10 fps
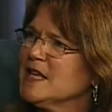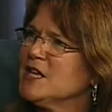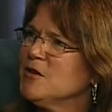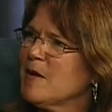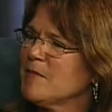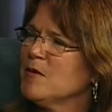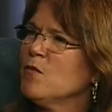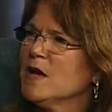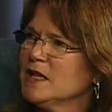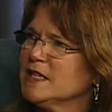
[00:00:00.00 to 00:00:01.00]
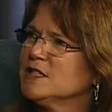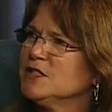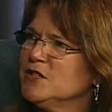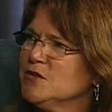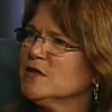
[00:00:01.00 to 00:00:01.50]
that you might be willing to
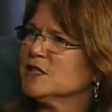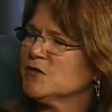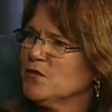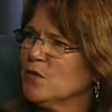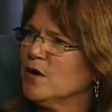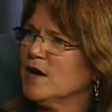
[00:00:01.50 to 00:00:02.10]
do this for.